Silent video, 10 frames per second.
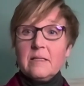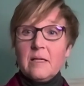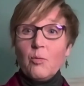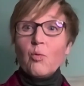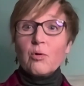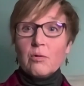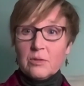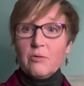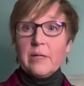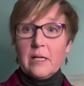a
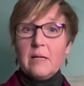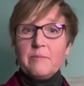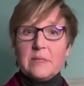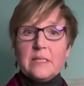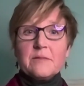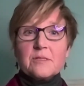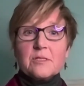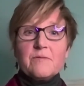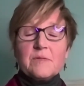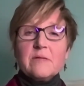world going on beneath the
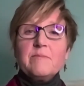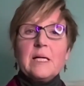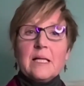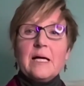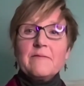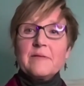surface of my life